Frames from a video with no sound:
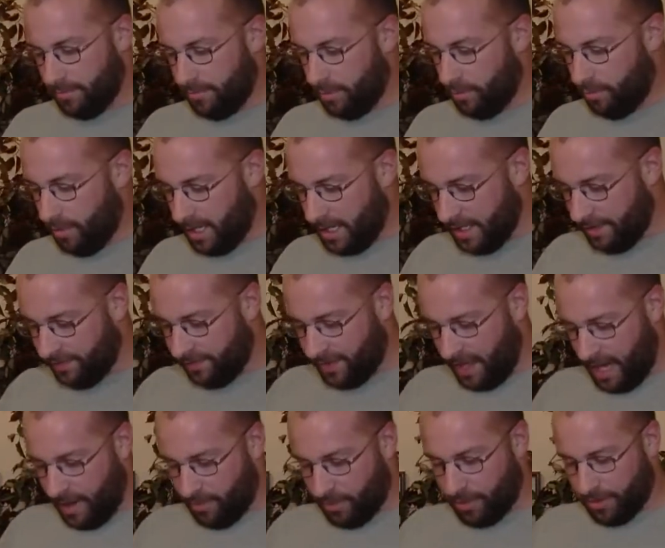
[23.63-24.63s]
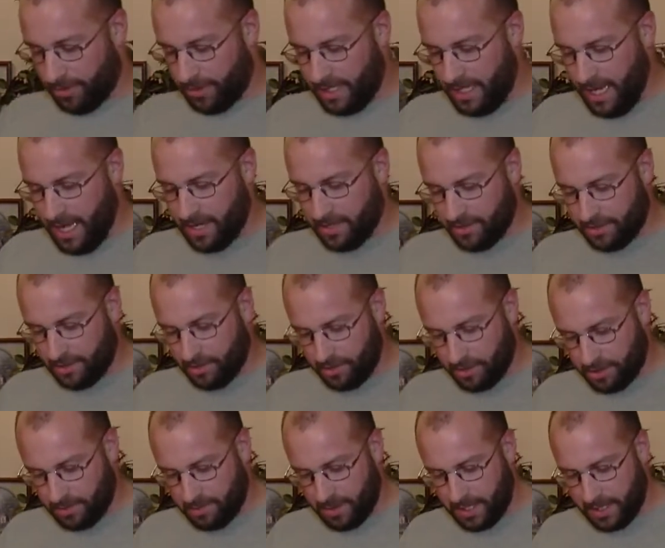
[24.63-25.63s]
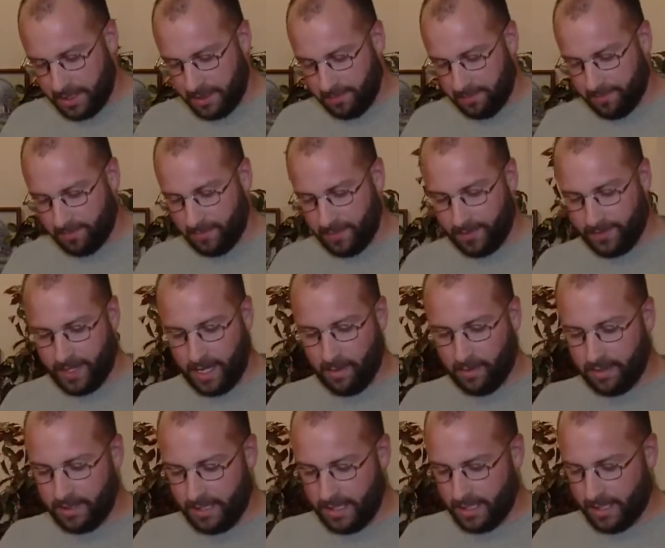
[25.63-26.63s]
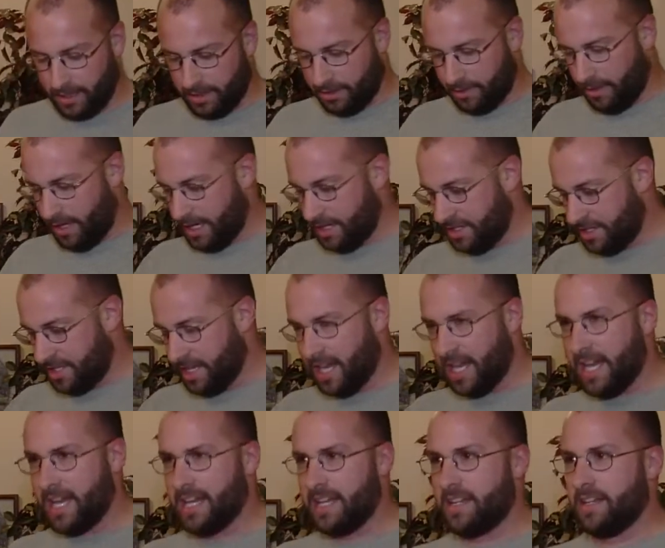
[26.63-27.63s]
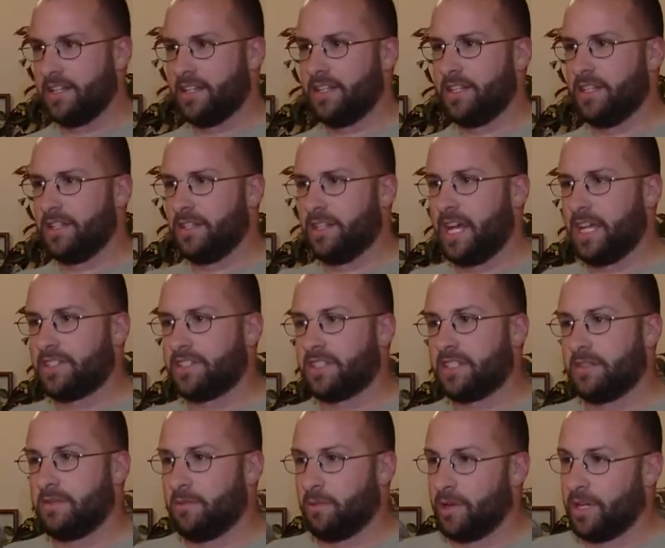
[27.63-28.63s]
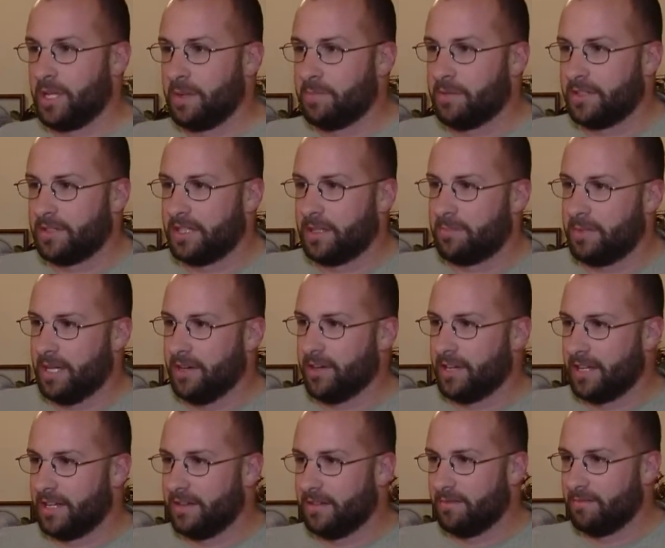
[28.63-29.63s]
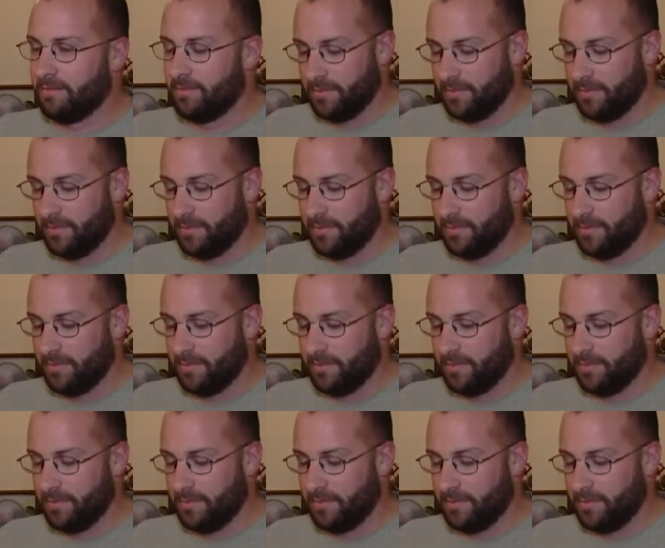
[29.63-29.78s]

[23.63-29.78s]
But what if that were the end, so to speak? If that were the end, Christ died, that's where you put the period.